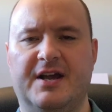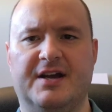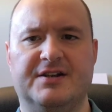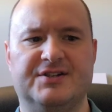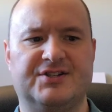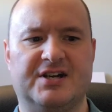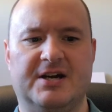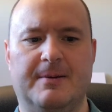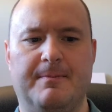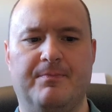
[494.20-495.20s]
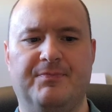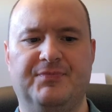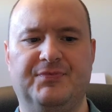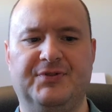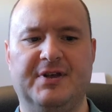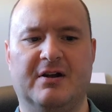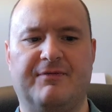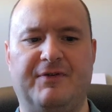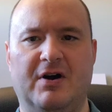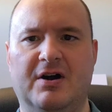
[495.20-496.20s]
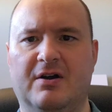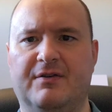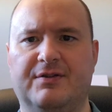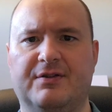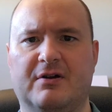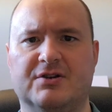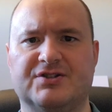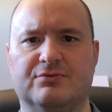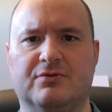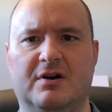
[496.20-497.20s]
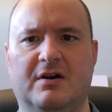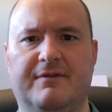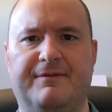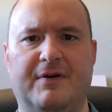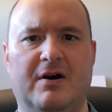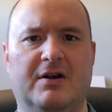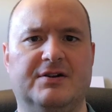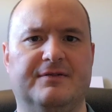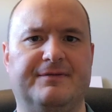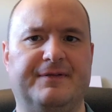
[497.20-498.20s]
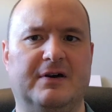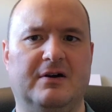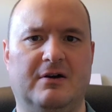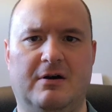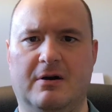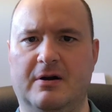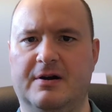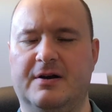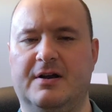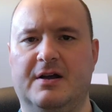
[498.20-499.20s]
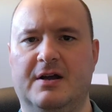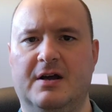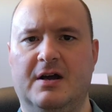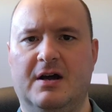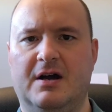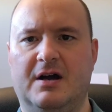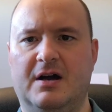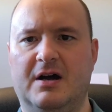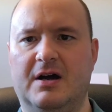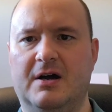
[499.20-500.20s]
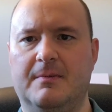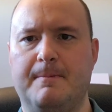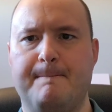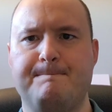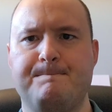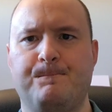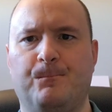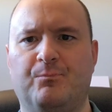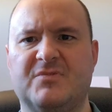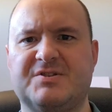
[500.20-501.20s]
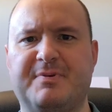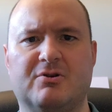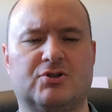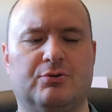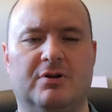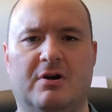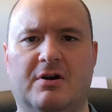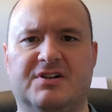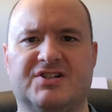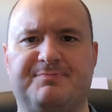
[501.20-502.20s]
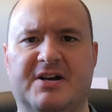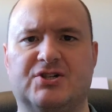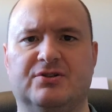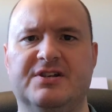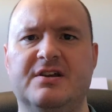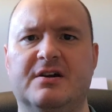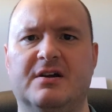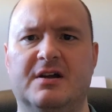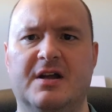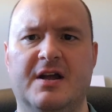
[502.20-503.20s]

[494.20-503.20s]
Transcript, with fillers: And um, they're fond, they're also uh, fond of uh, art, um, spiritual art especially.